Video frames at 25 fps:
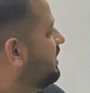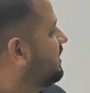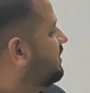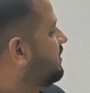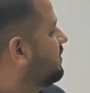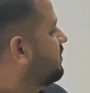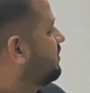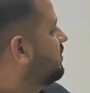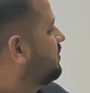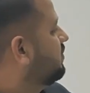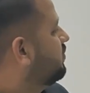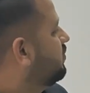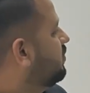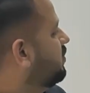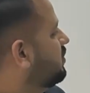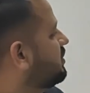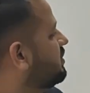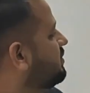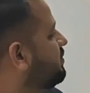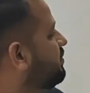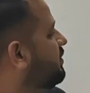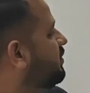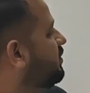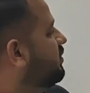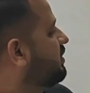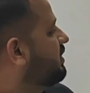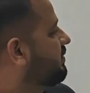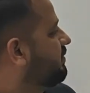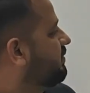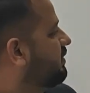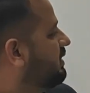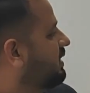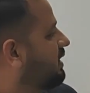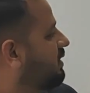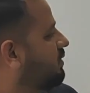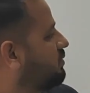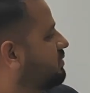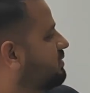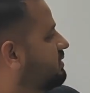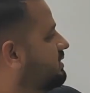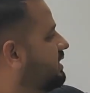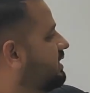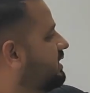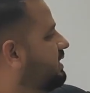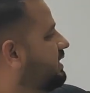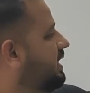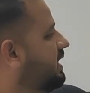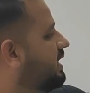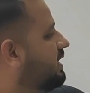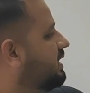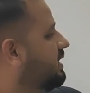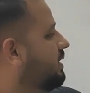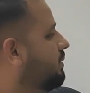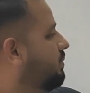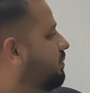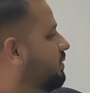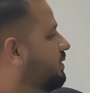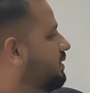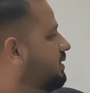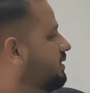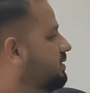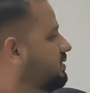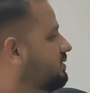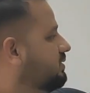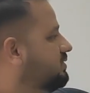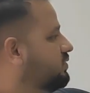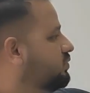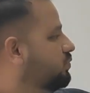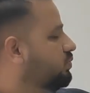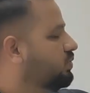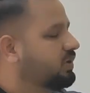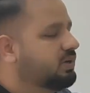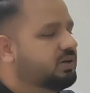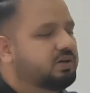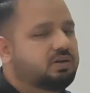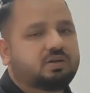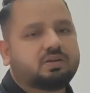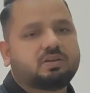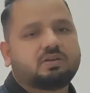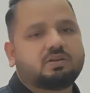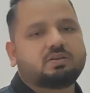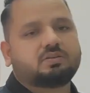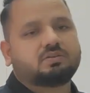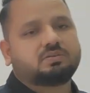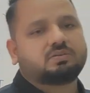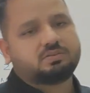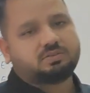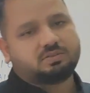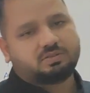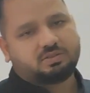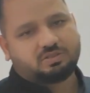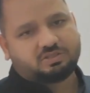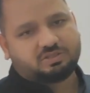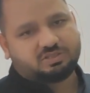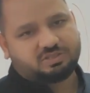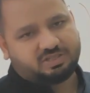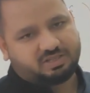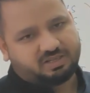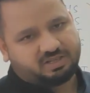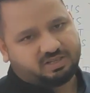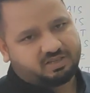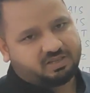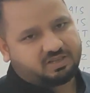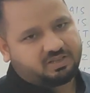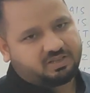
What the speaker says: was beautiful outside and the birds were singing.